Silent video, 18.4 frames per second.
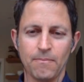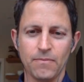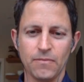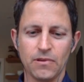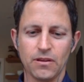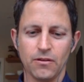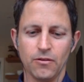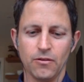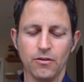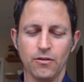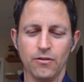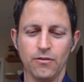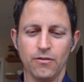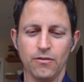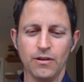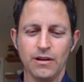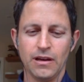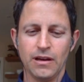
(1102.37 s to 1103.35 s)

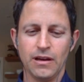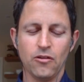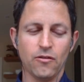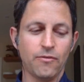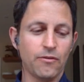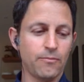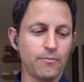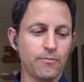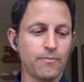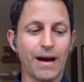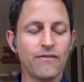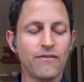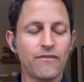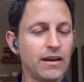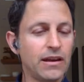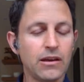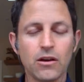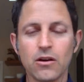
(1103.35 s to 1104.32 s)
to either by
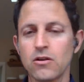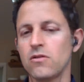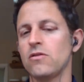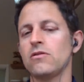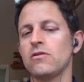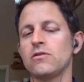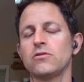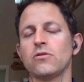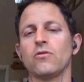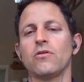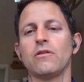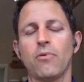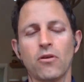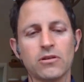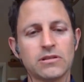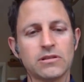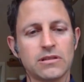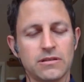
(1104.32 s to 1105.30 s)
videos or in
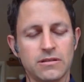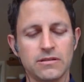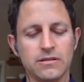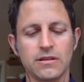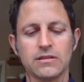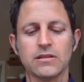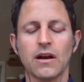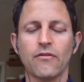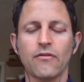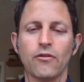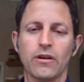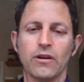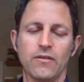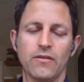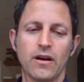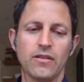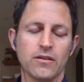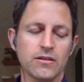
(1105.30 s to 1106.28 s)
person the suffering
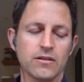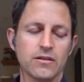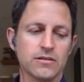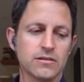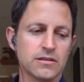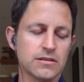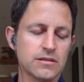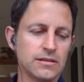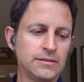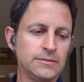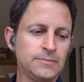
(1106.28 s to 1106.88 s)
of others.